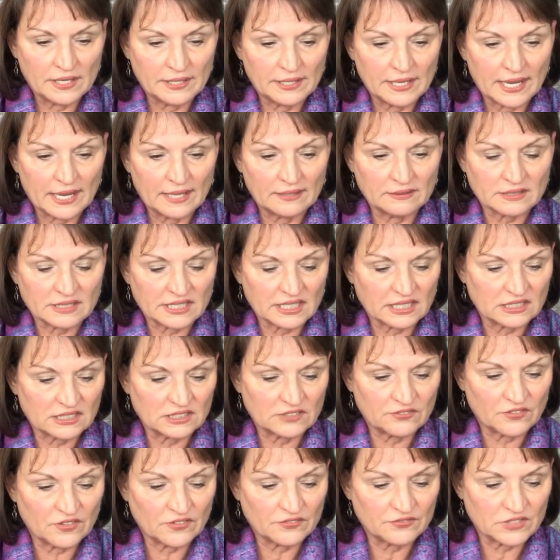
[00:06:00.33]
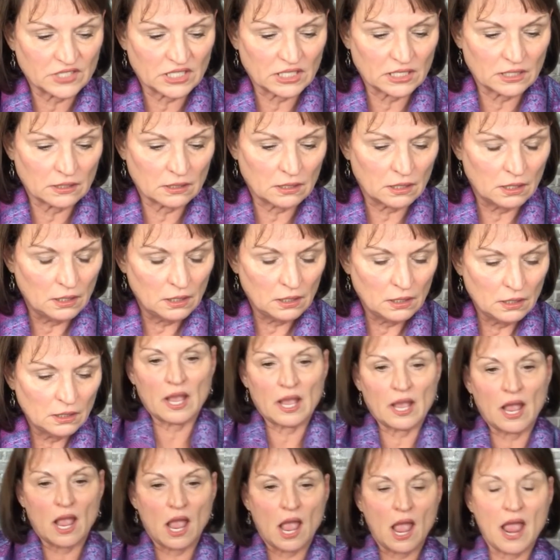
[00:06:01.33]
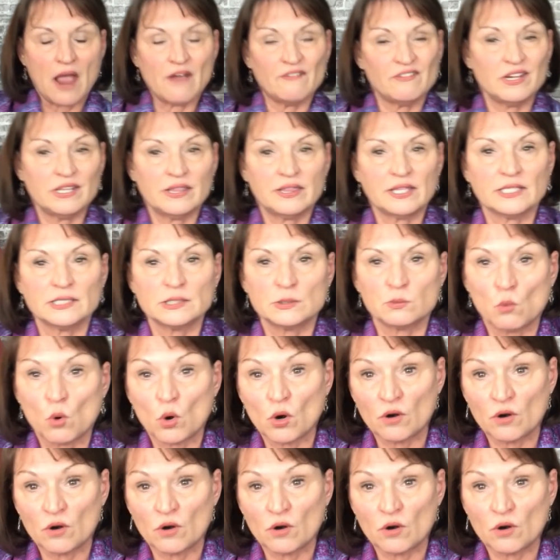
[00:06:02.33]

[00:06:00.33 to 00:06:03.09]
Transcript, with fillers: at 615 everything's more